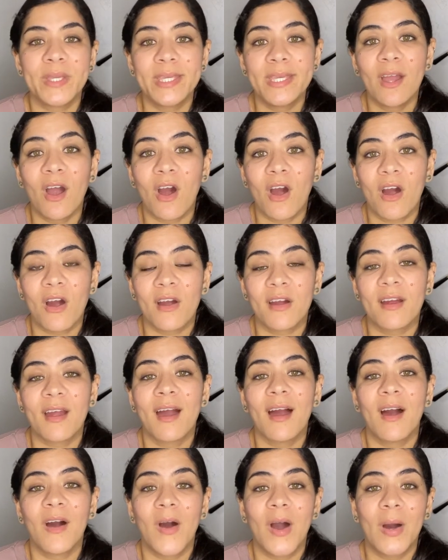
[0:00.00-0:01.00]
We
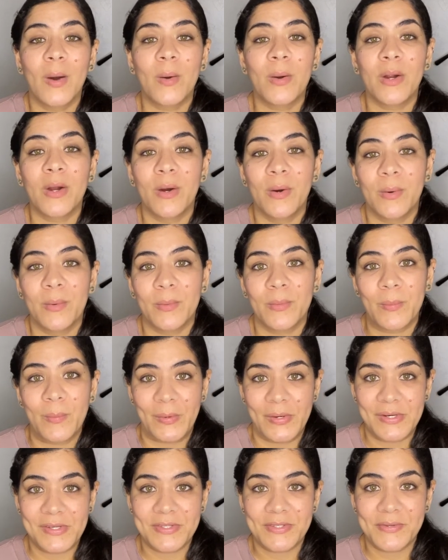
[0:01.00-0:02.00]
are our
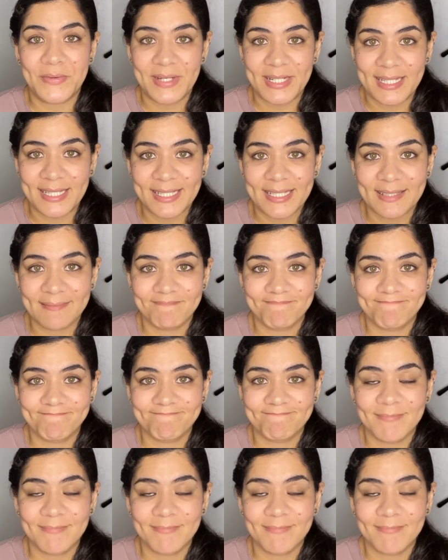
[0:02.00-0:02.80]
own worst critic.